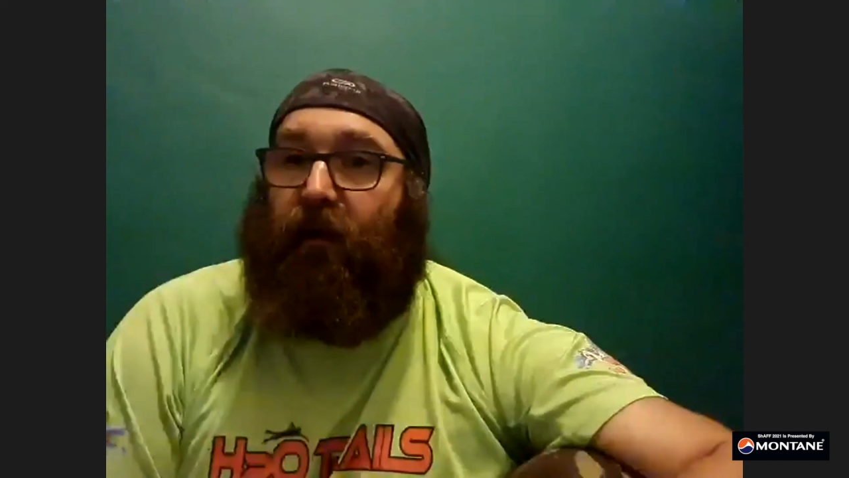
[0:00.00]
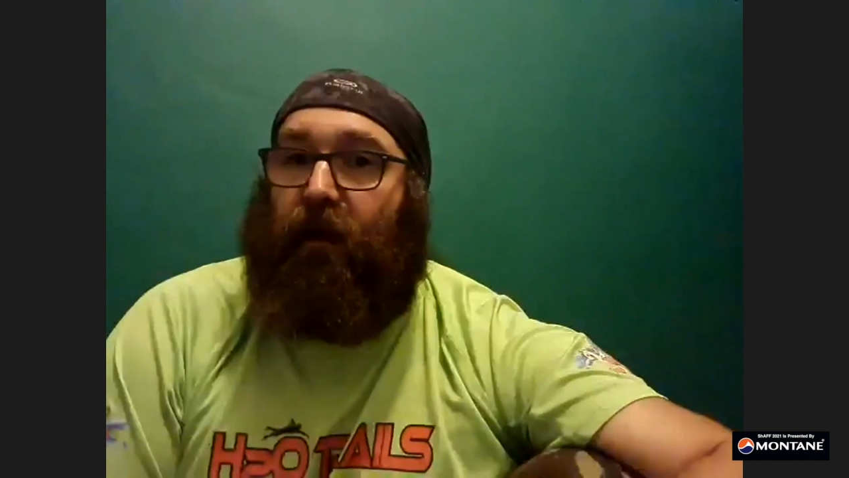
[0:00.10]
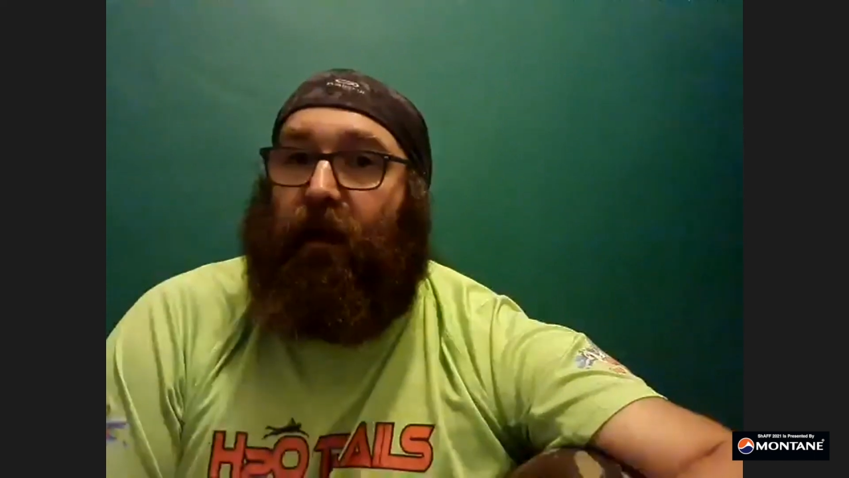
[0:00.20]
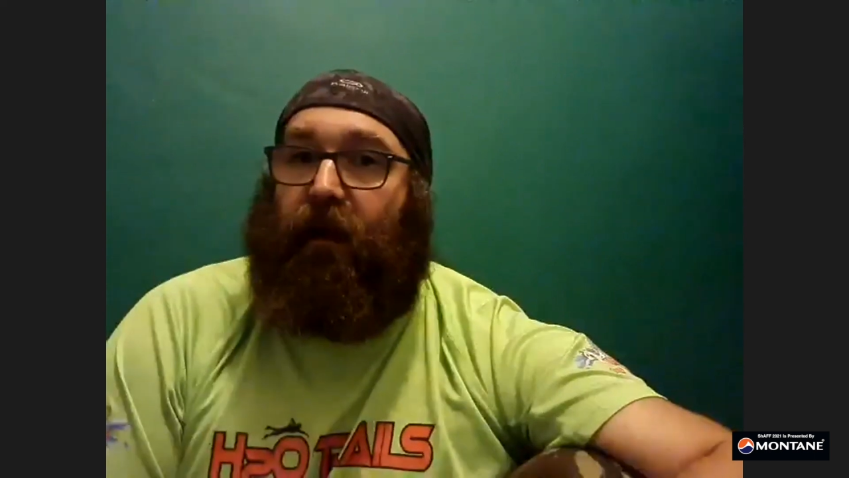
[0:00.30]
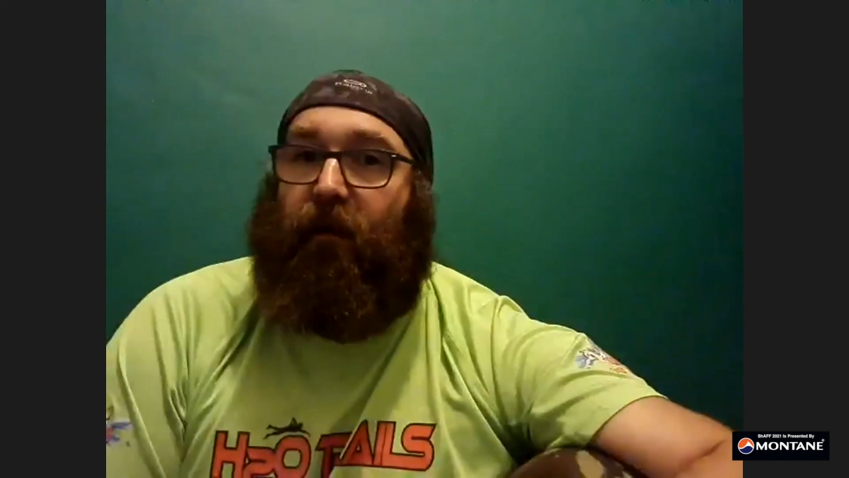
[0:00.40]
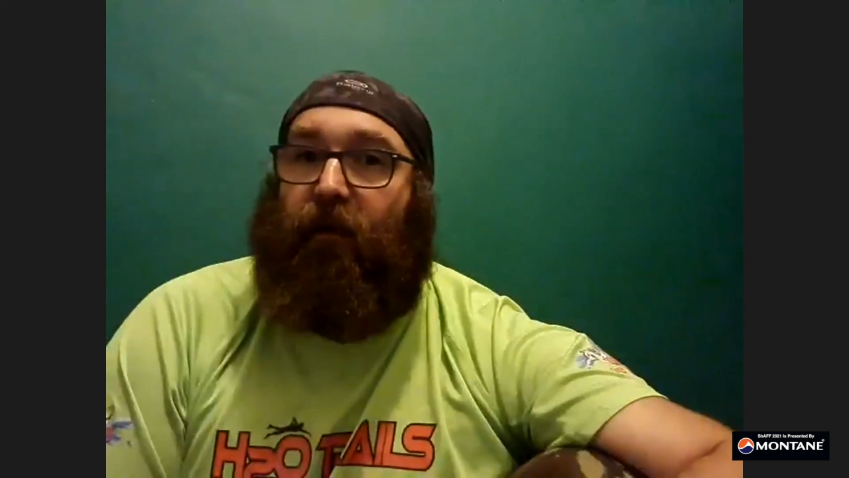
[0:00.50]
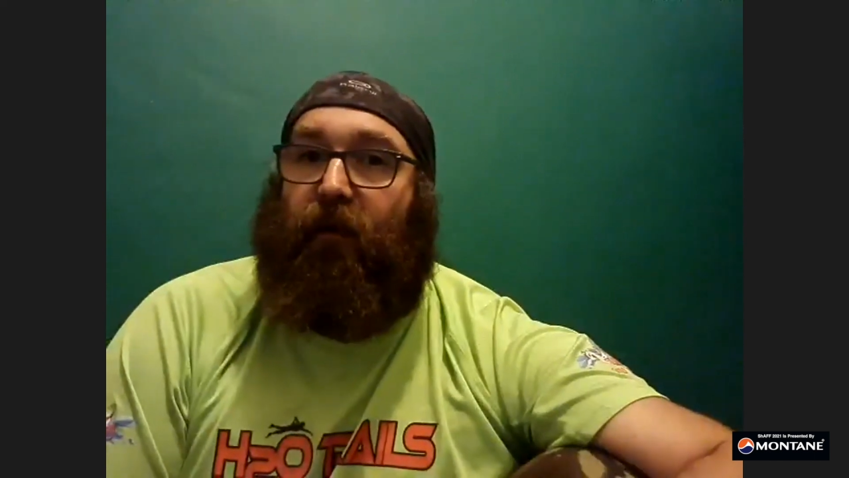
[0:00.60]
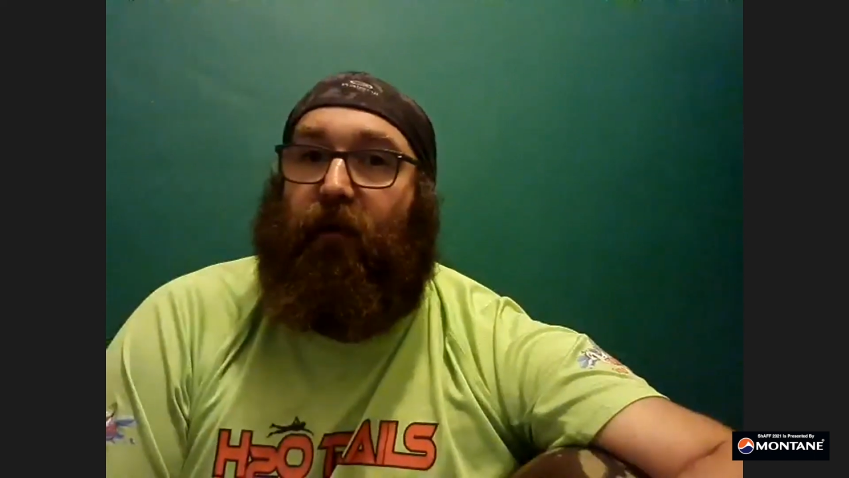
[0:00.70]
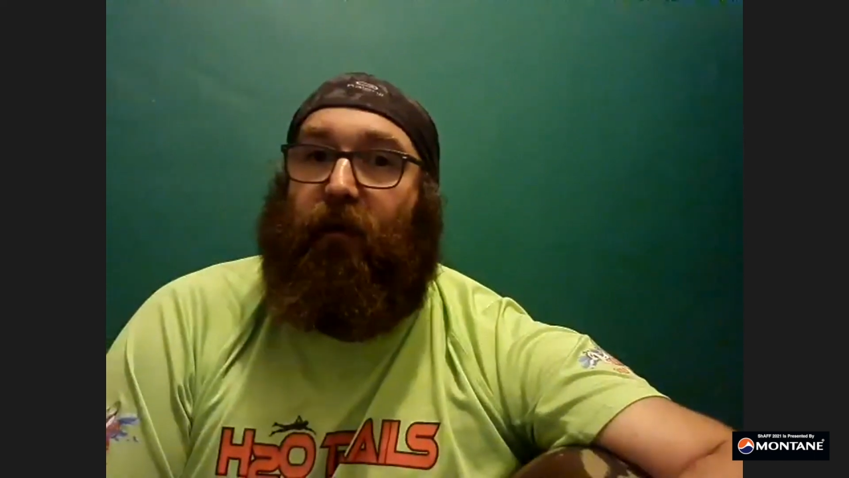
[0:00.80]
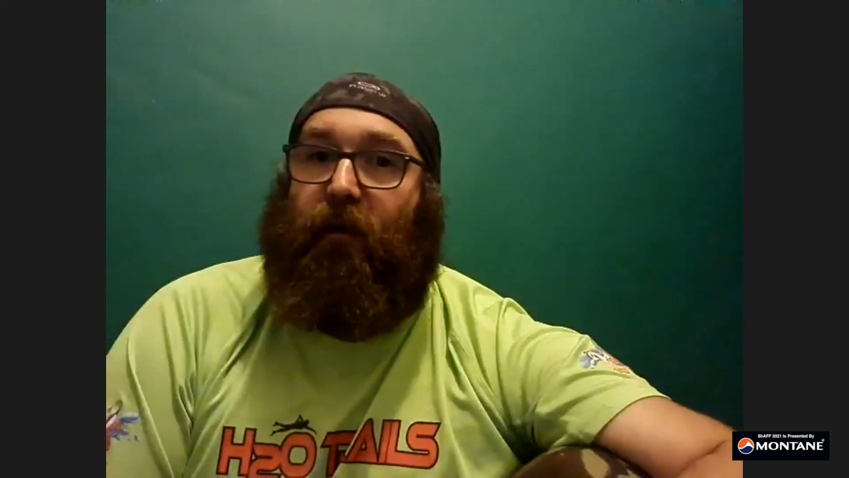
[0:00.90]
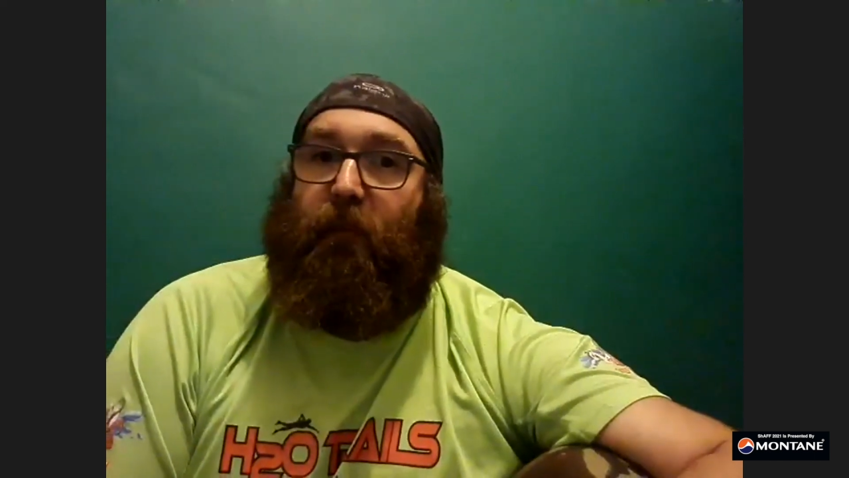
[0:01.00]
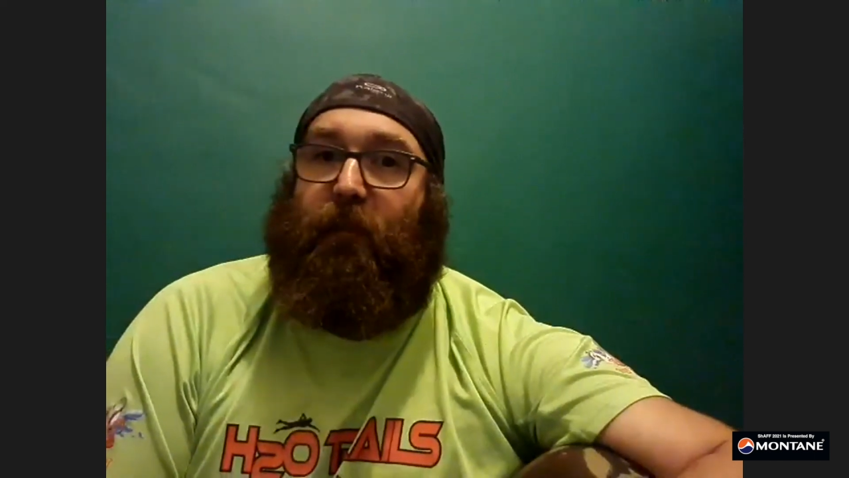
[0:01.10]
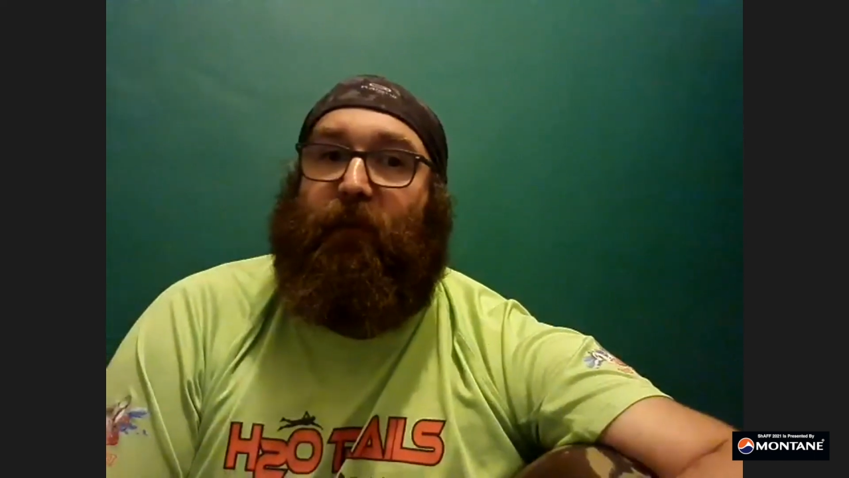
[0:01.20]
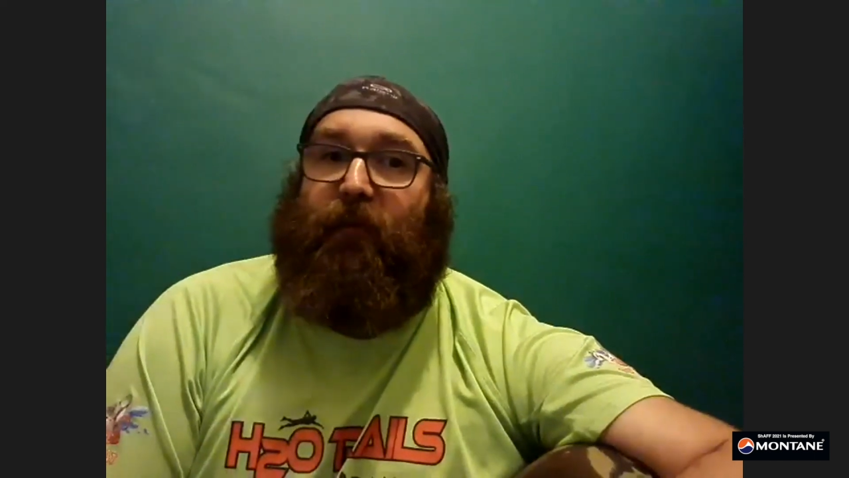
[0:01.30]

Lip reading: in a bit of